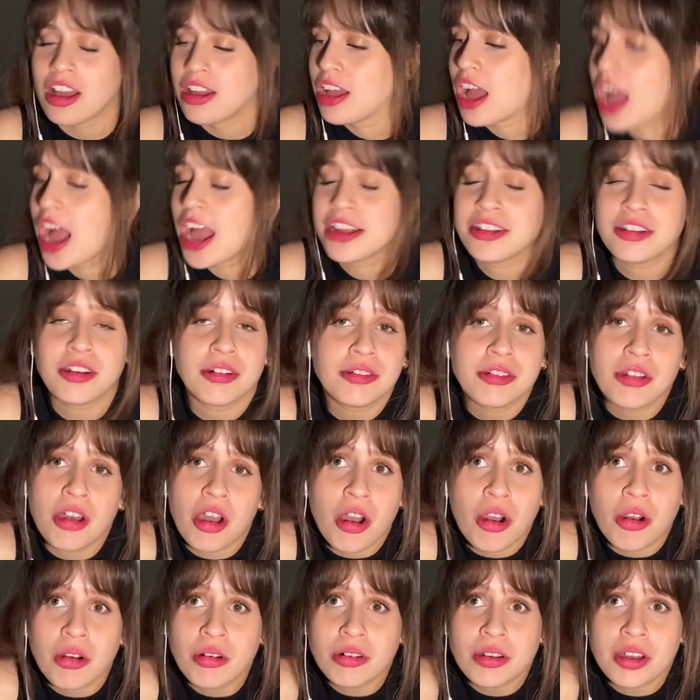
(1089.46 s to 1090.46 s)
I don't
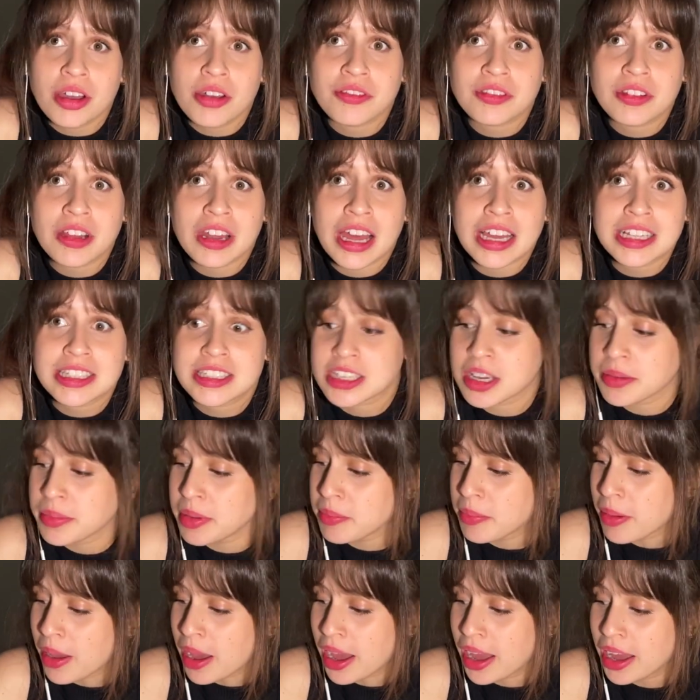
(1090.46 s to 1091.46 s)
know if the light's coming
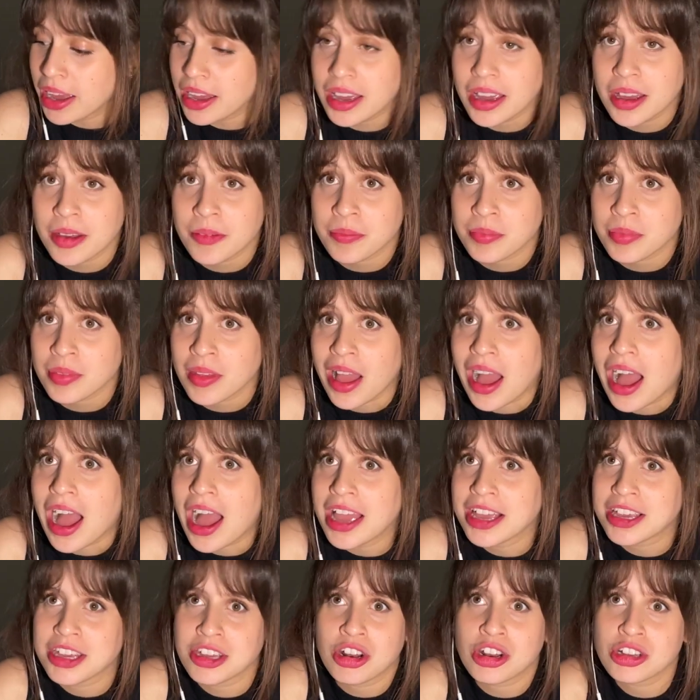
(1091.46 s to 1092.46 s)
back. I
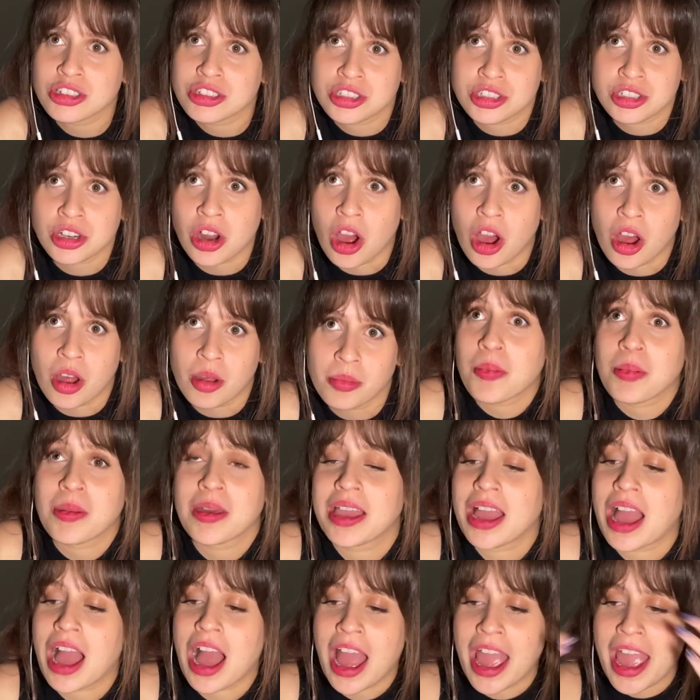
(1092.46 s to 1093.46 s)
cannot stop. Like
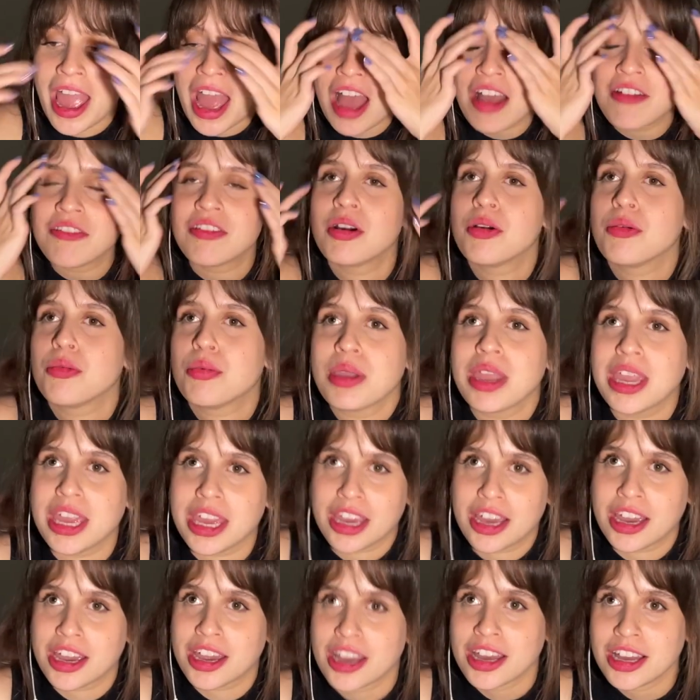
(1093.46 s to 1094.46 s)
I have a
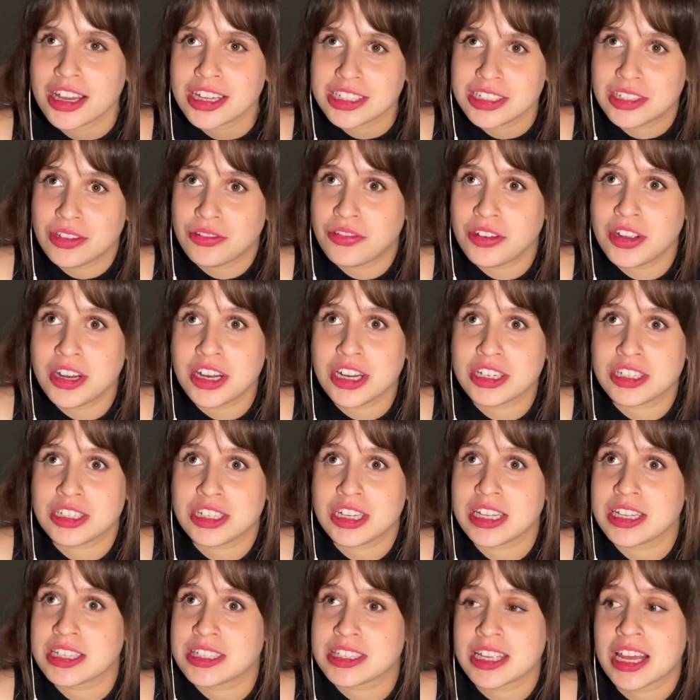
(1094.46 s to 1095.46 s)
week to finish
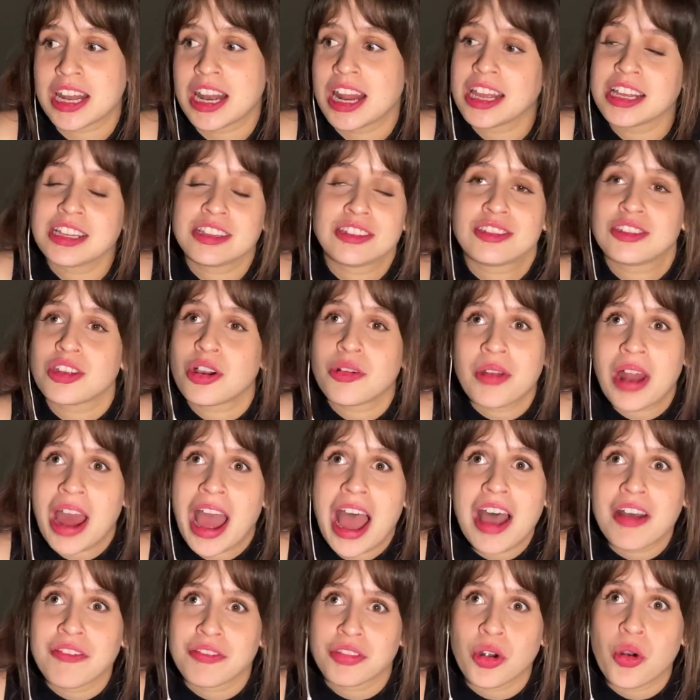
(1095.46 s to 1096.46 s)
this and I don't
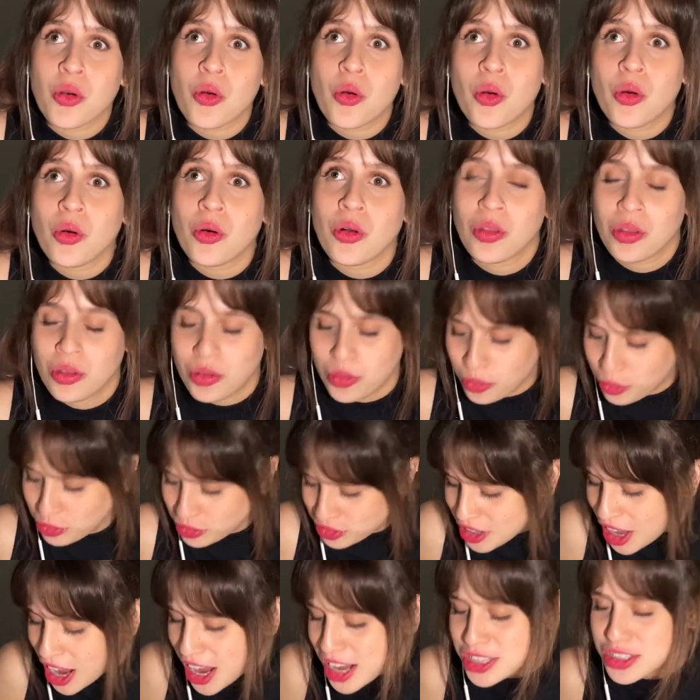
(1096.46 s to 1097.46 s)
have the whole
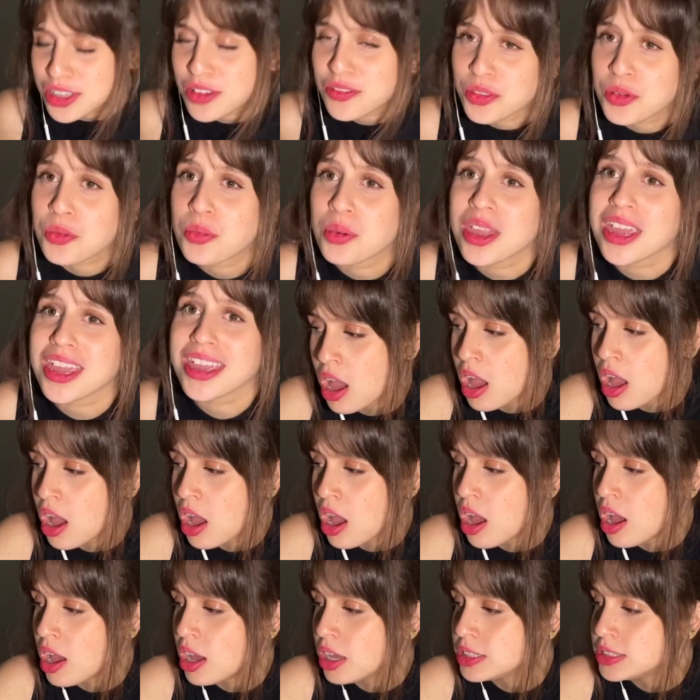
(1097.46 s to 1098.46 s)
days of the week.
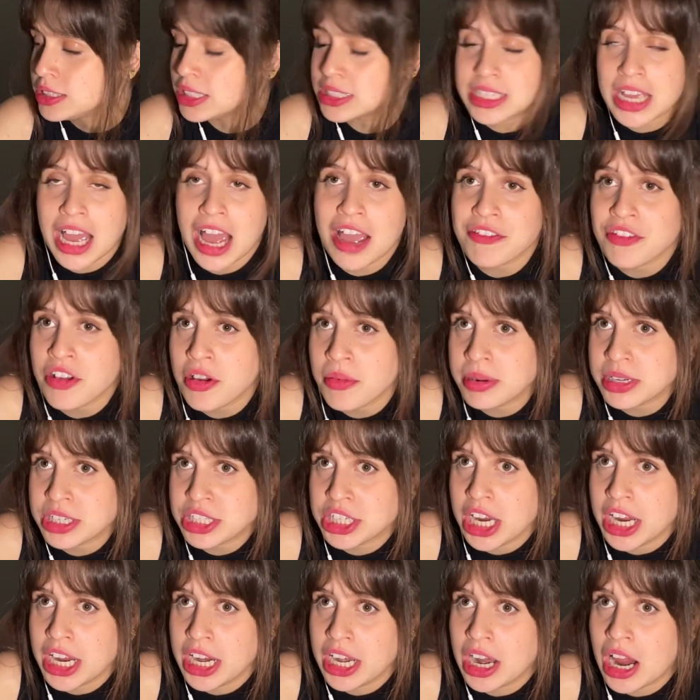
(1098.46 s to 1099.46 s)
Since I have no
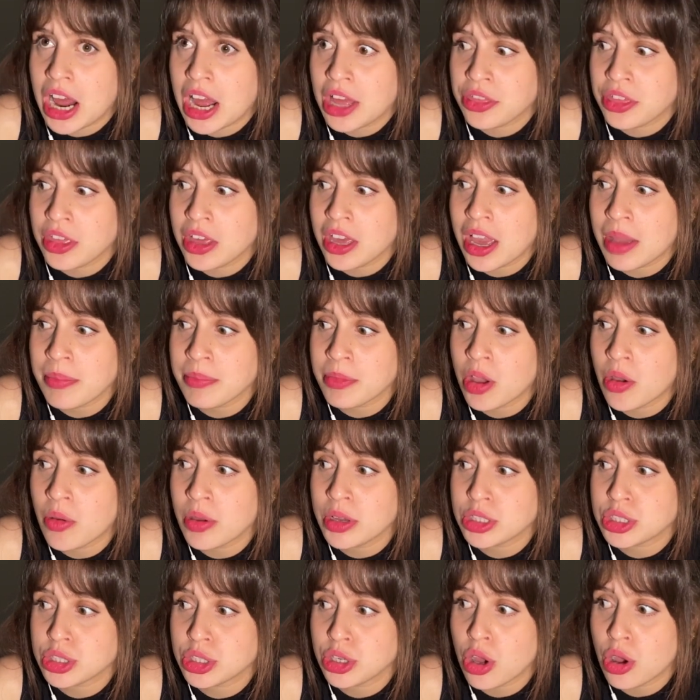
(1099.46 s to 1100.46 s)
machine, I think I'm going
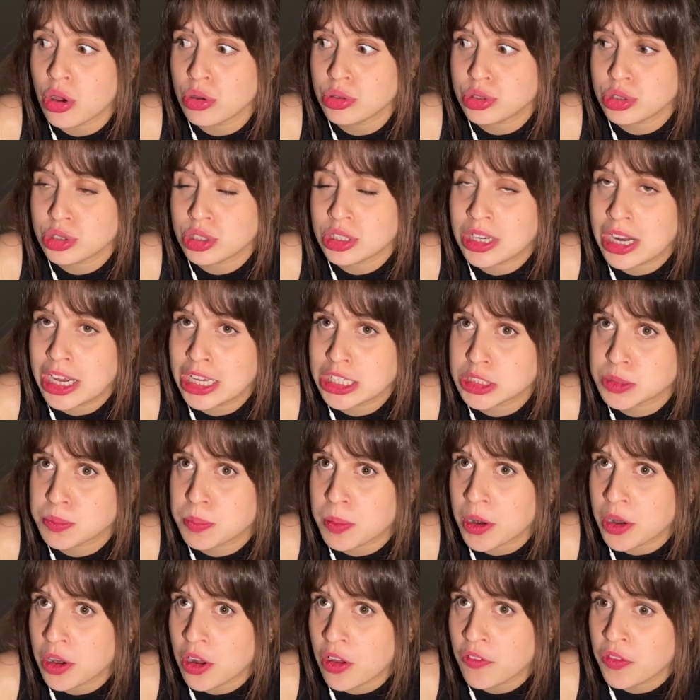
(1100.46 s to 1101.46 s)
to go to the next
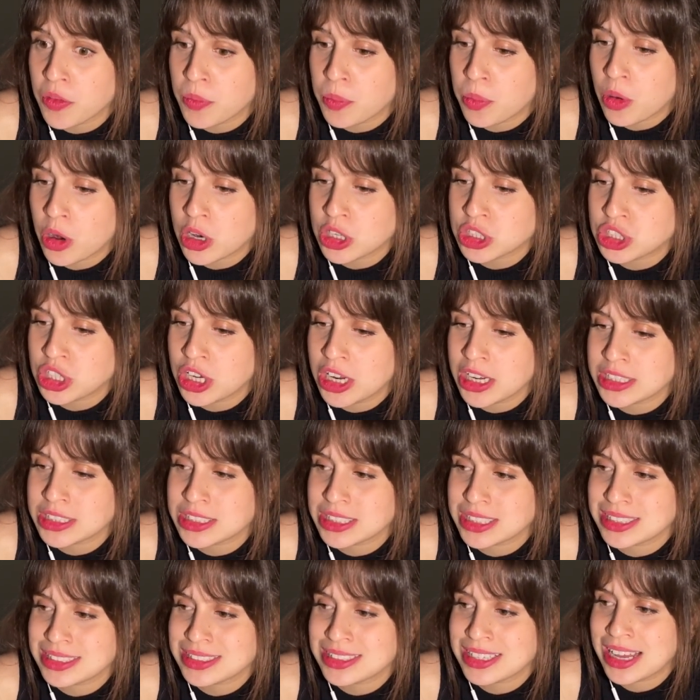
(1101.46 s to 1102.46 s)
part of the project
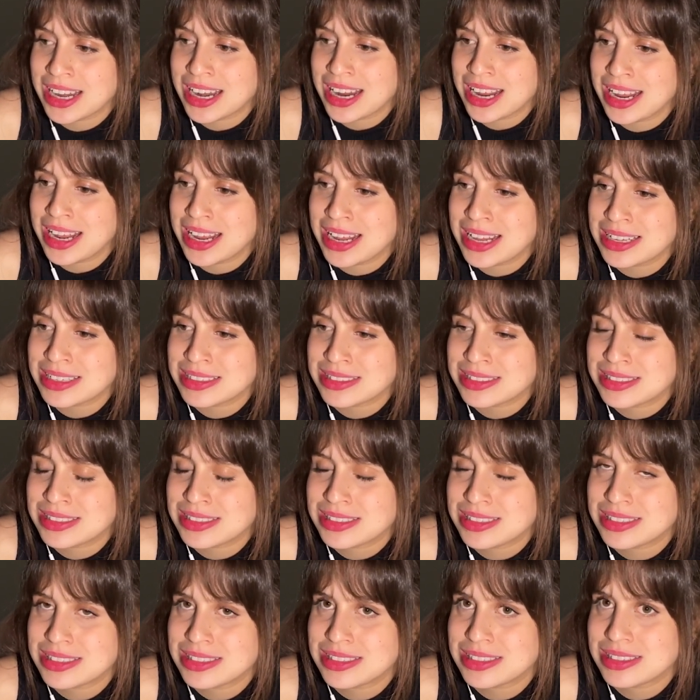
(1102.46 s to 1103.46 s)
that
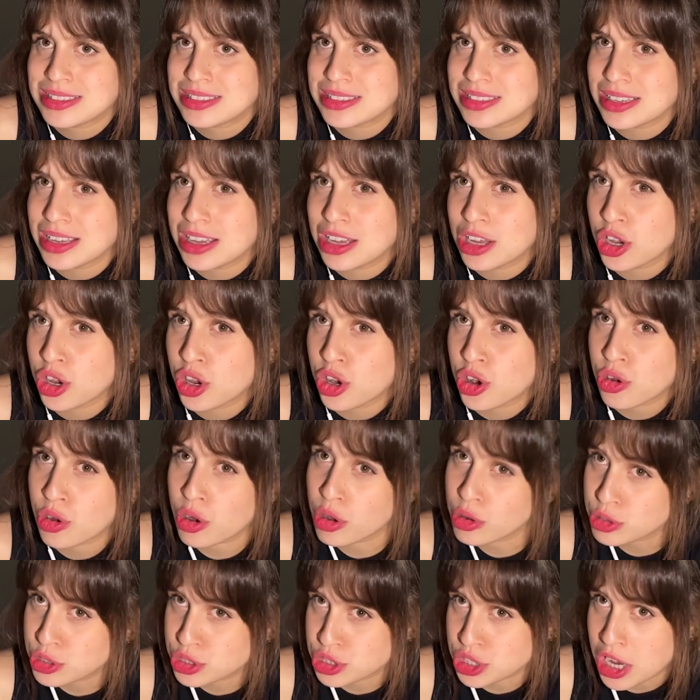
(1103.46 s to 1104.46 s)
is
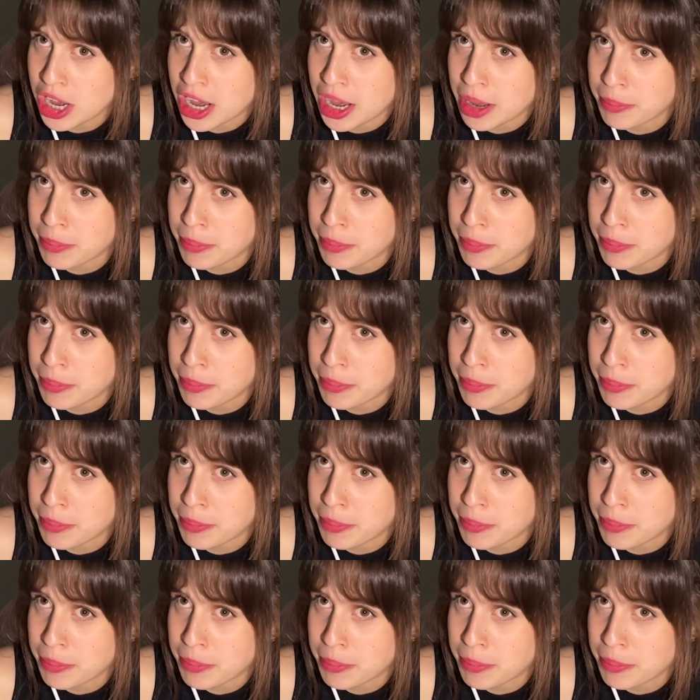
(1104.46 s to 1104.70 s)
crochet